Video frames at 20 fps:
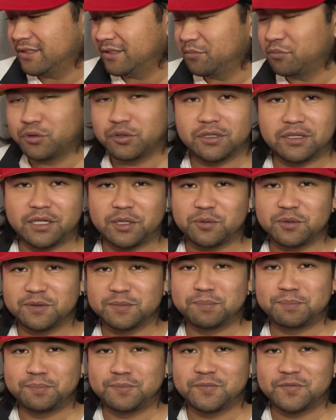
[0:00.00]
more than I will,
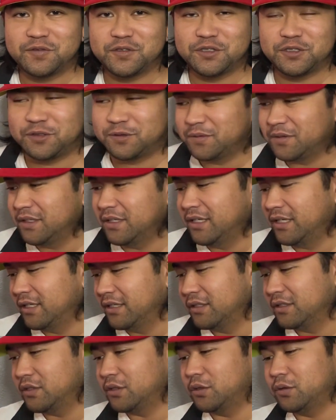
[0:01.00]
for sure.
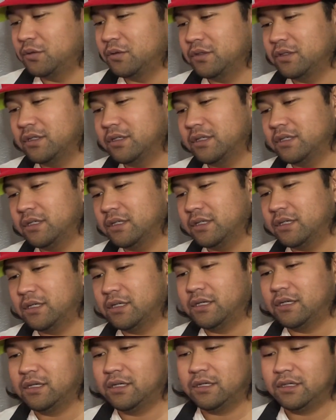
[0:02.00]
So
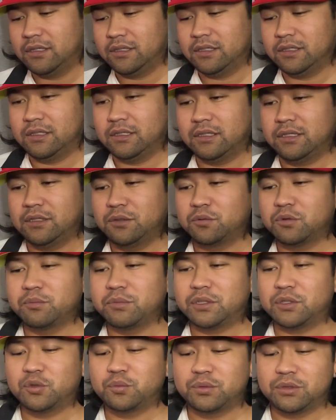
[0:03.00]
he didn't want me
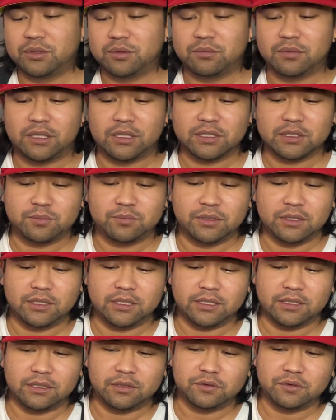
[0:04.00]
to open the box, but
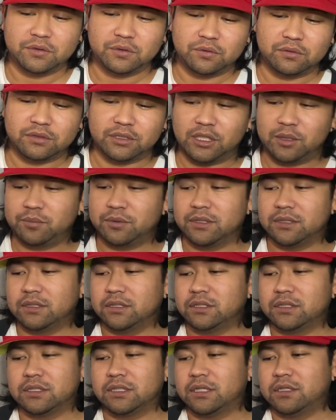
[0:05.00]
like there's no tape and
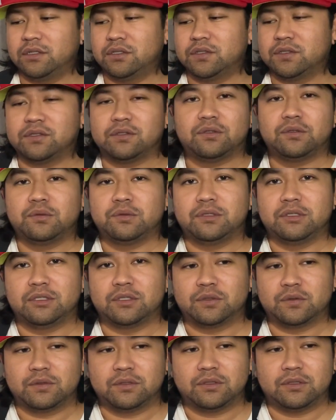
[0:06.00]
it's kind of just a dewy, you know.
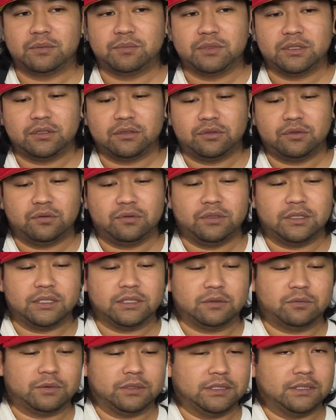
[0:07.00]
So I'm just gonna show you guys
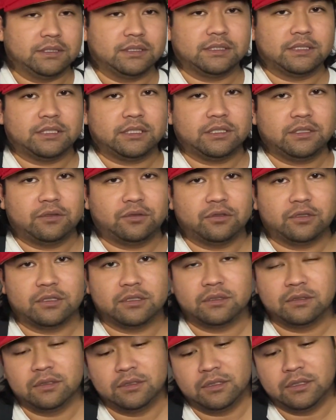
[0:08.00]
what's inside or
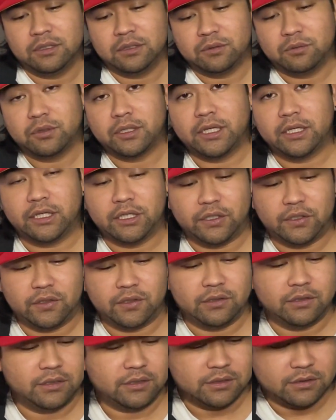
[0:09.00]
what I can at
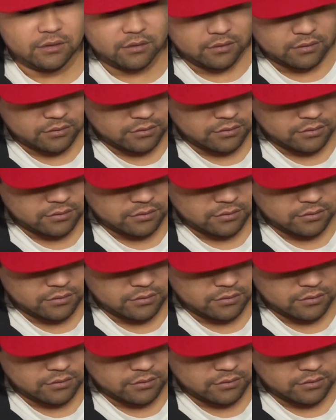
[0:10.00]
least.